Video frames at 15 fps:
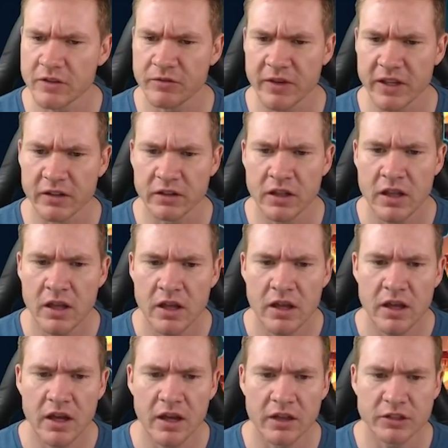fail.
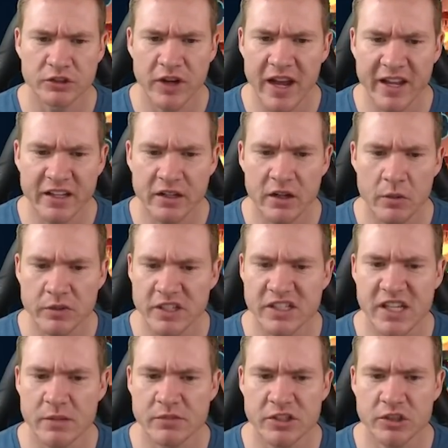Uh, Dragon, it was the
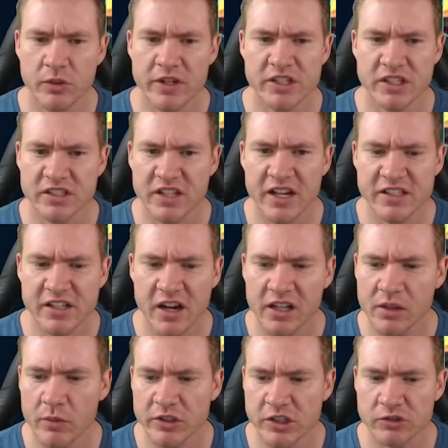same situation as Ice
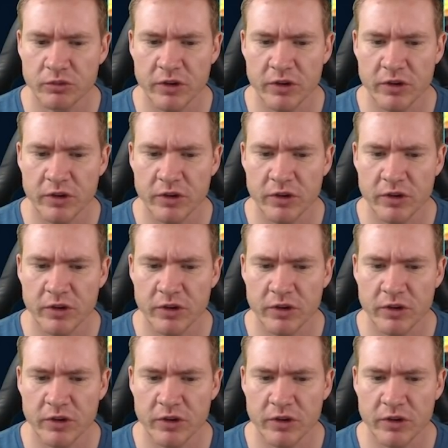Golem. We just